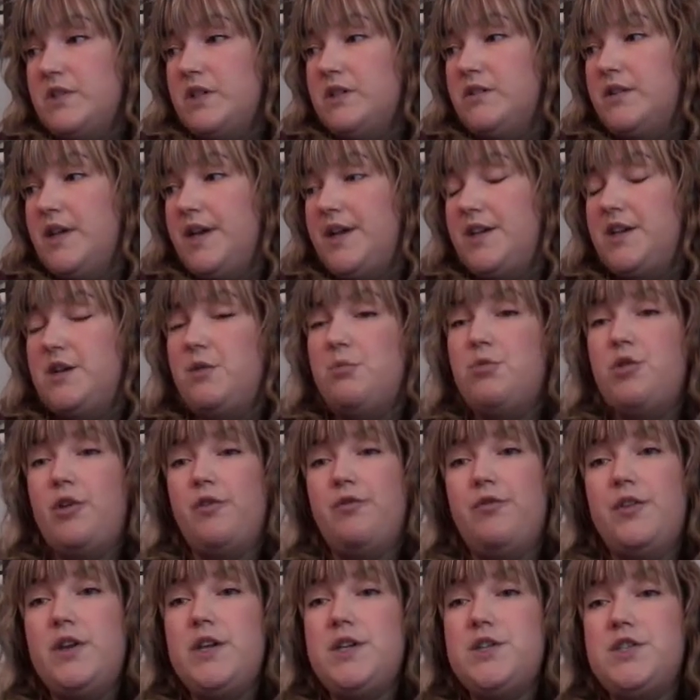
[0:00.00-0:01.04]
like number of
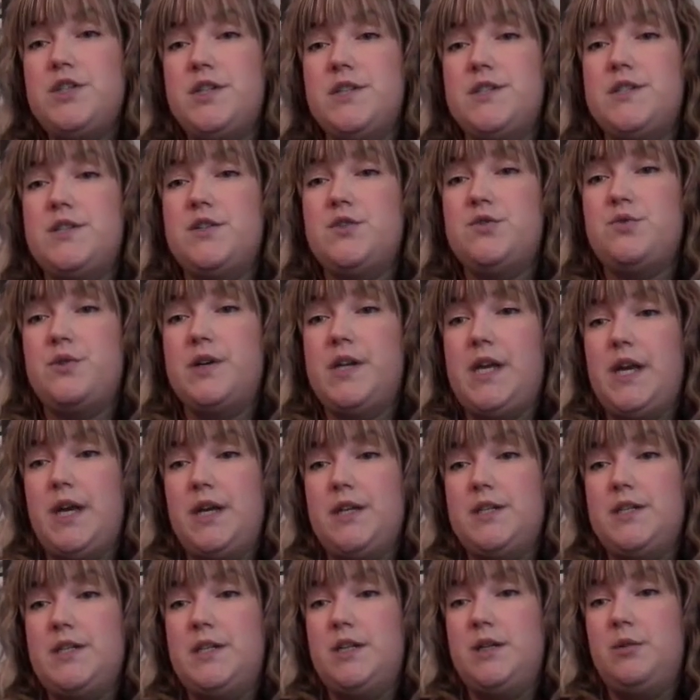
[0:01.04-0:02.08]
finishes in
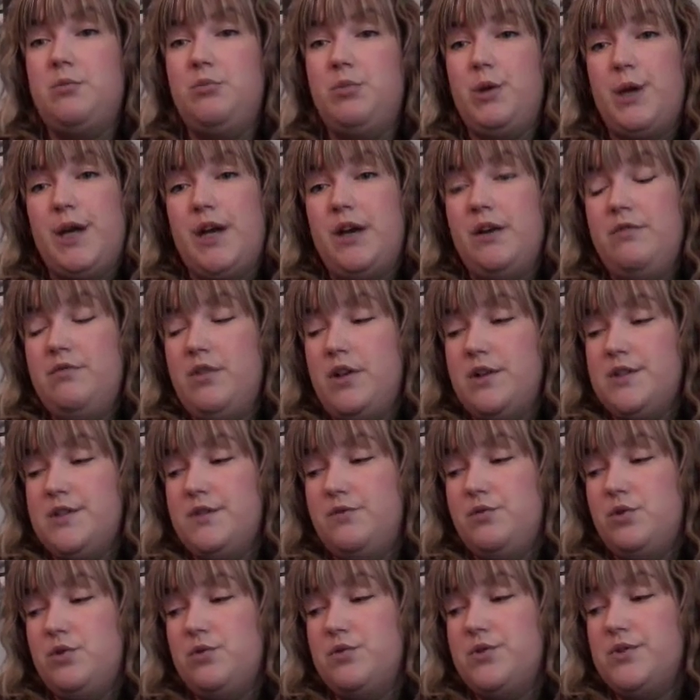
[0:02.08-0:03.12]
2018, but I have lots
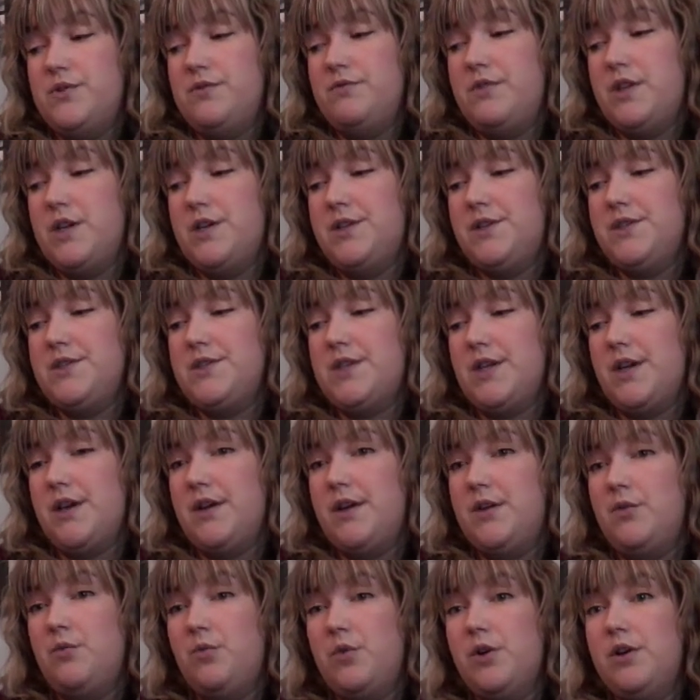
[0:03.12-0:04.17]
of goals of things that I
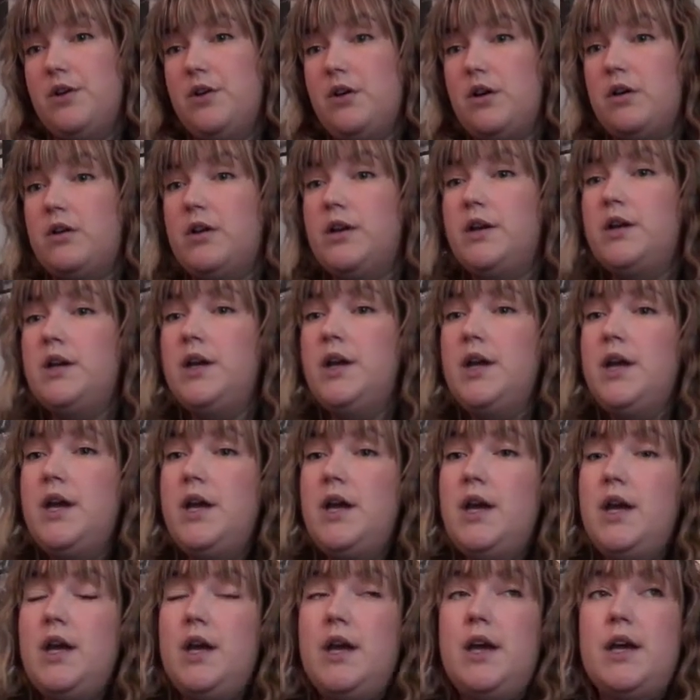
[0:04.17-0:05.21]
can work on,
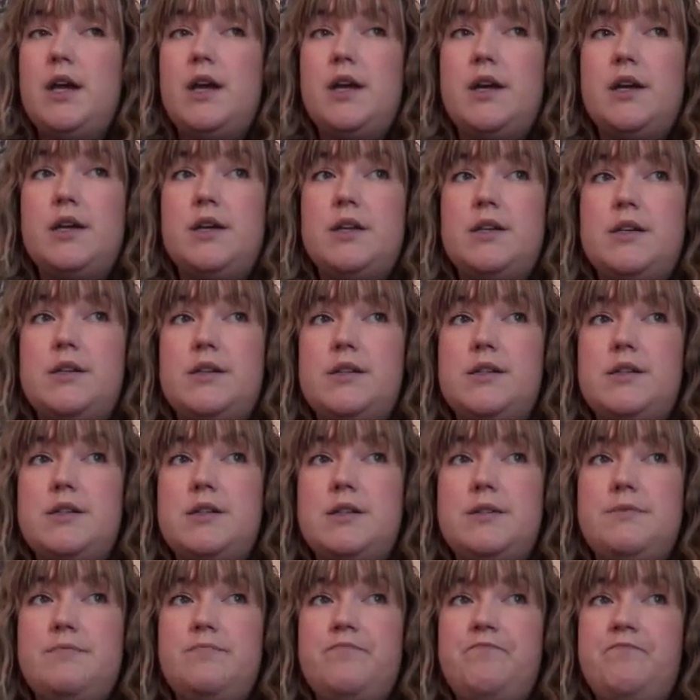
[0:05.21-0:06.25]
and
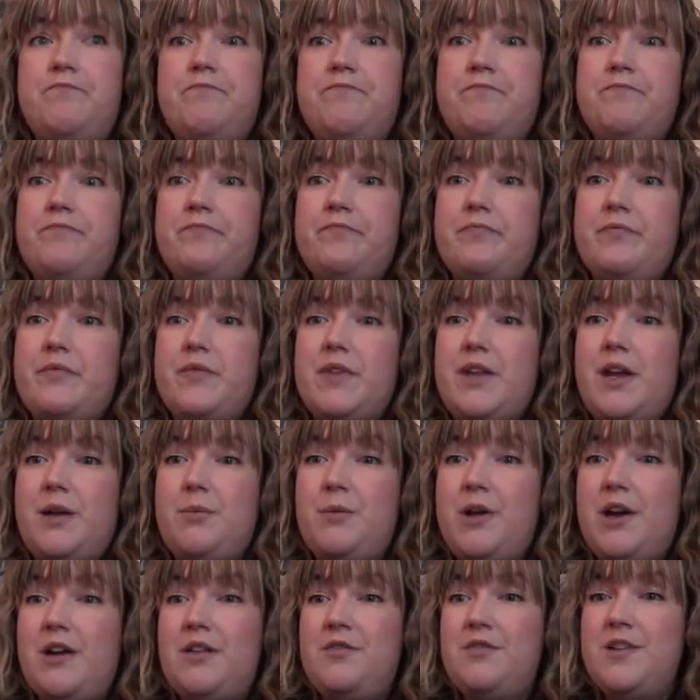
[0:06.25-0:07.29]
I'm
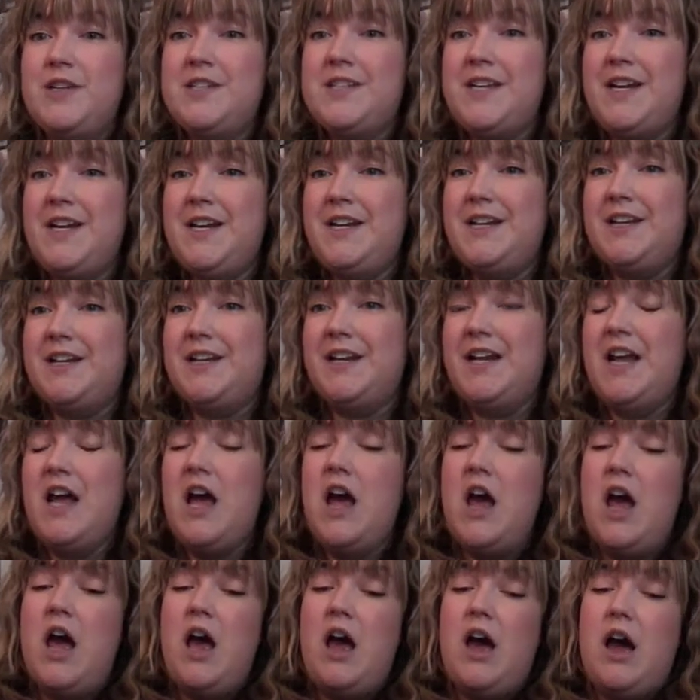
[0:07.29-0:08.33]
kind of excited.
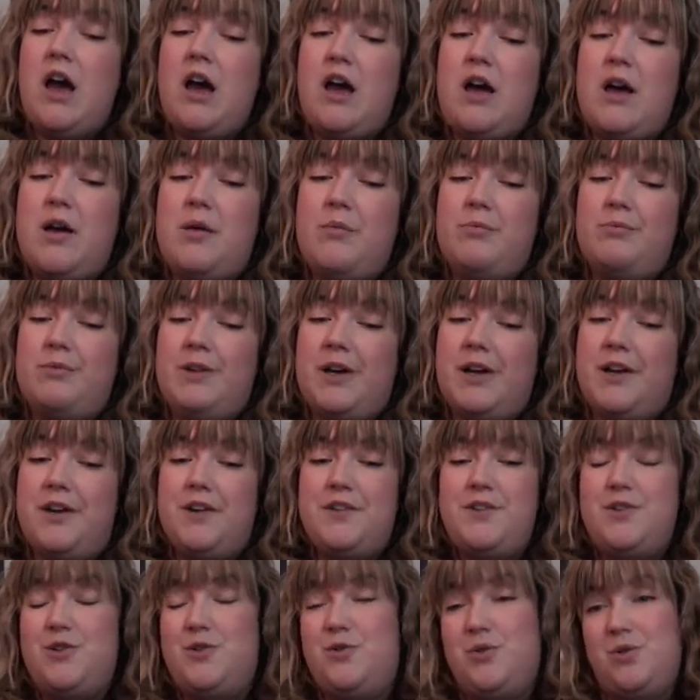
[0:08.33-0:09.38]

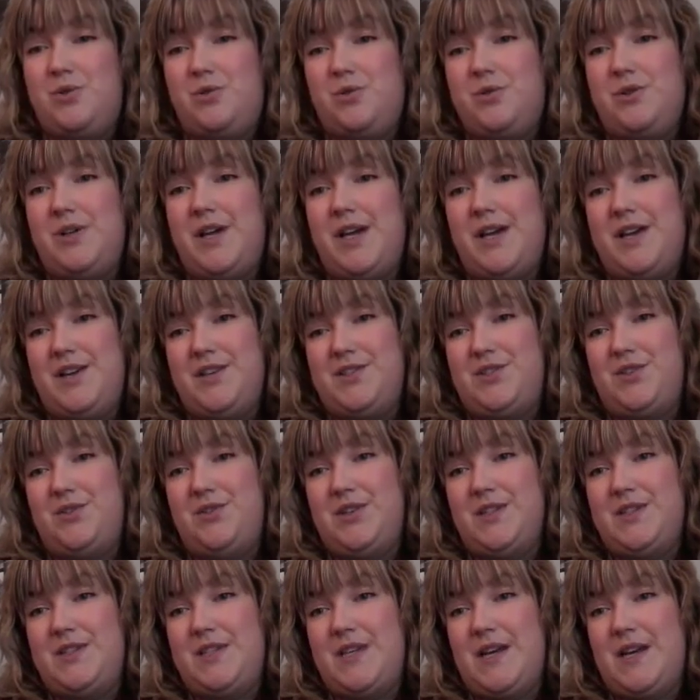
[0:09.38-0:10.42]
Another goal, I guess you
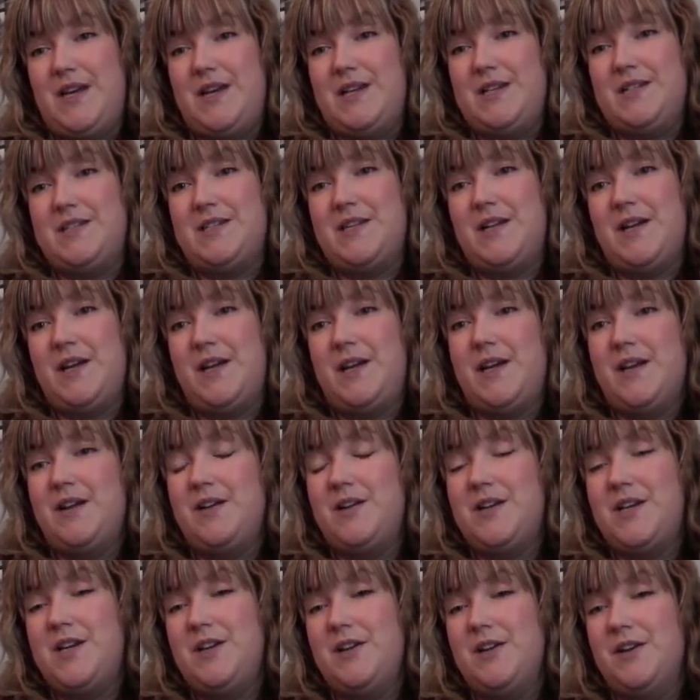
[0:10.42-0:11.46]
could say, is that I get
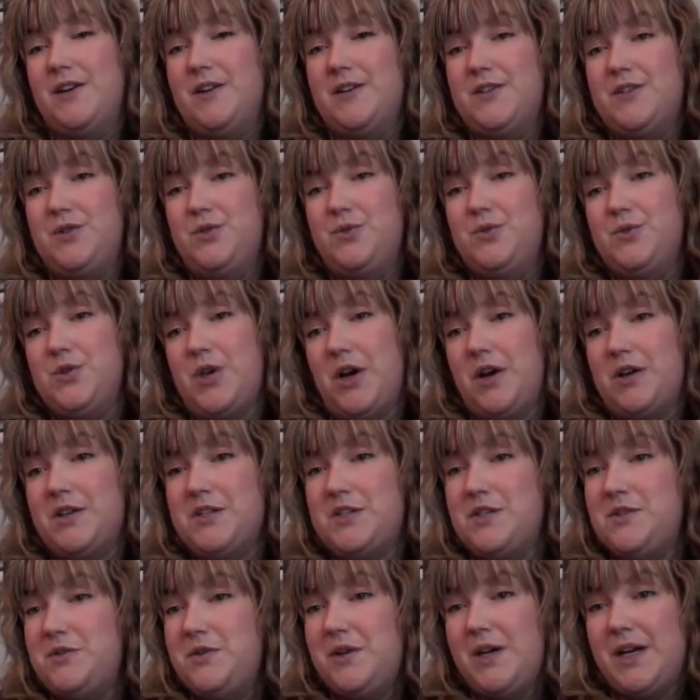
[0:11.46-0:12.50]
on here to talk
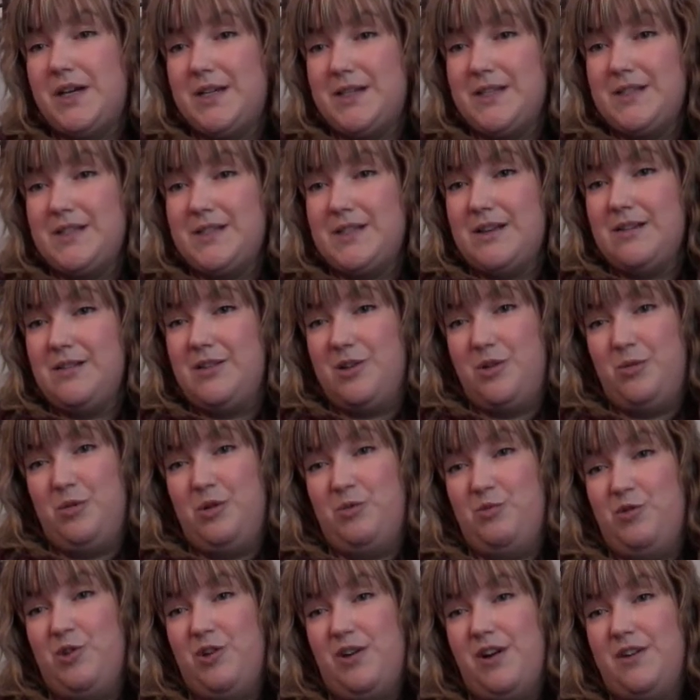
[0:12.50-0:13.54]
to you guys a little
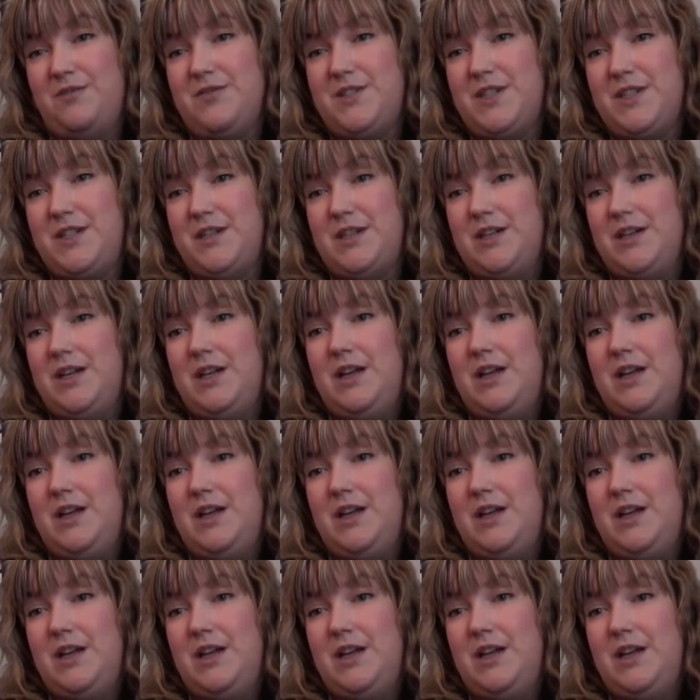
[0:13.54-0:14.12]
bit more often.